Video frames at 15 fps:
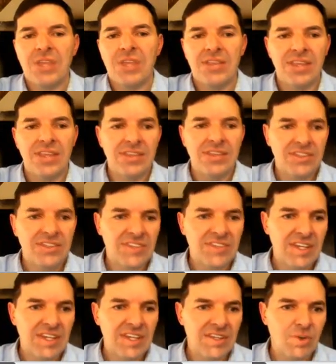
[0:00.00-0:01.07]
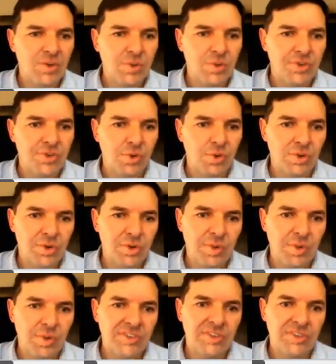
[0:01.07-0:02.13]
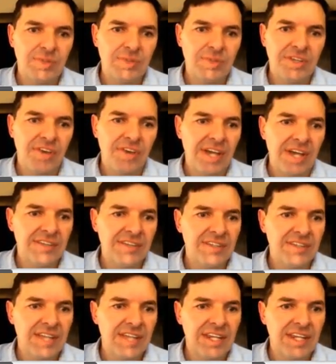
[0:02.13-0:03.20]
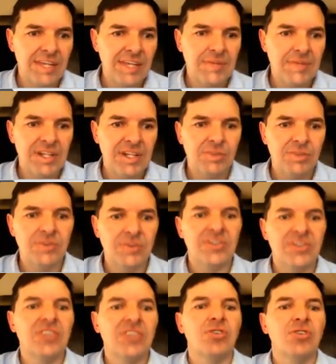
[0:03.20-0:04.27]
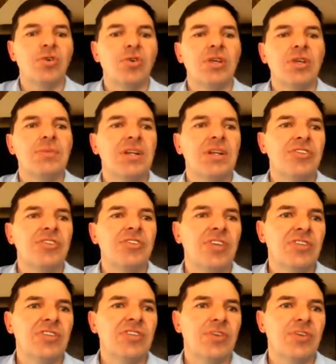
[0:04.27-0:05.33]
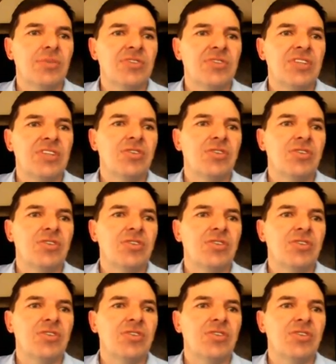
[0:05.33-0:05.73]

Then they say your withdrawal request has been created and email has been sent to your email address. So I must need